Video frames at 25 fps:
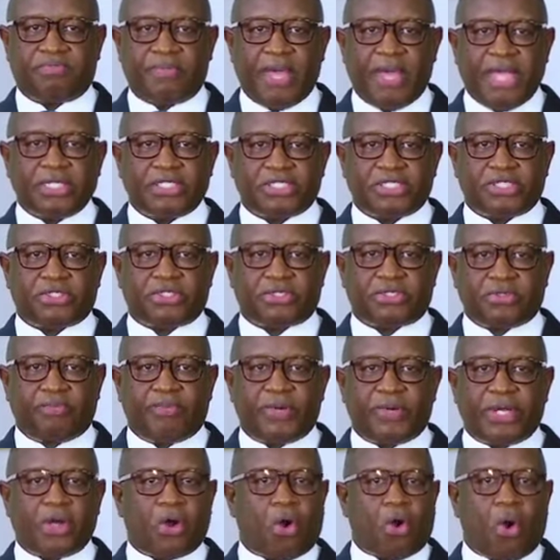meant to
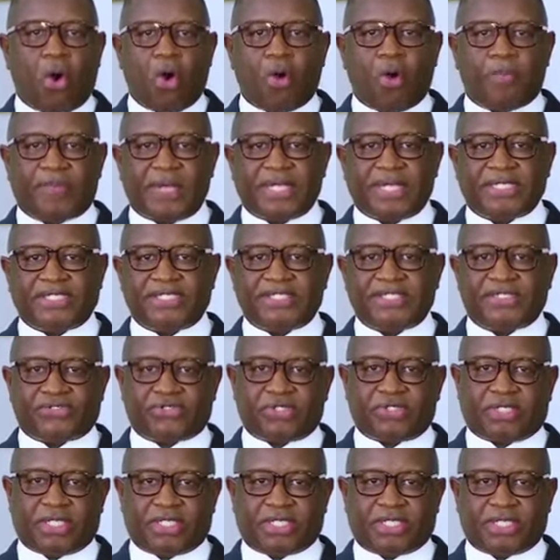bring all parties
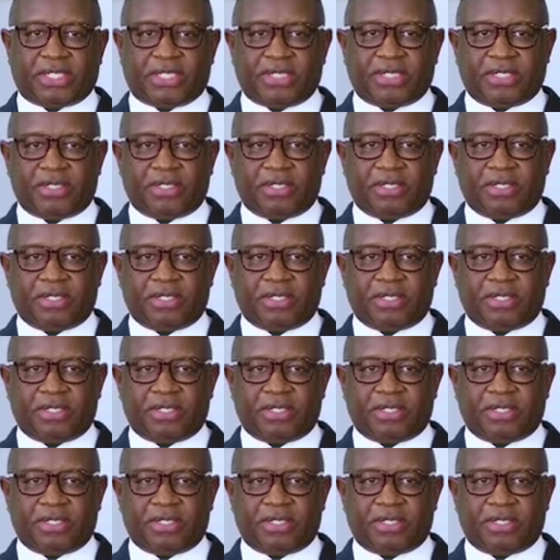together